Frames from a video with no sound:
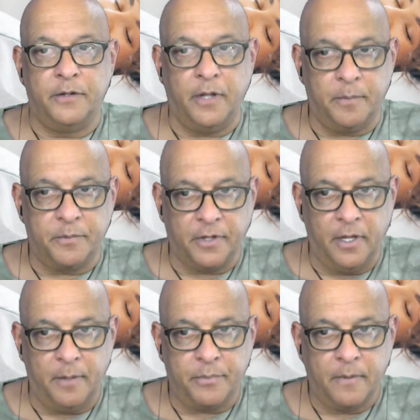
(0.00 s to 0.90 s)
deep
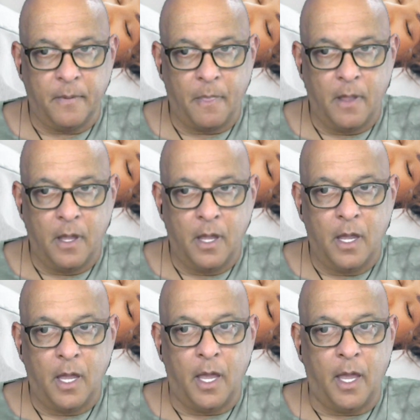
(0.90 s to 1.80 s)
sleep
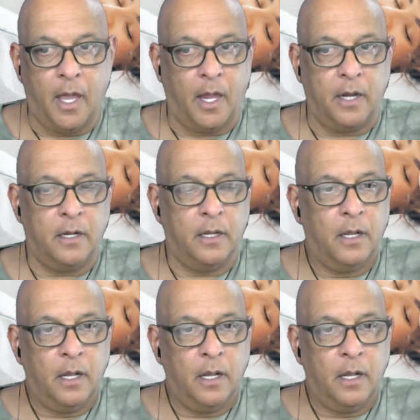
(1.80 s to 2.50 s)
and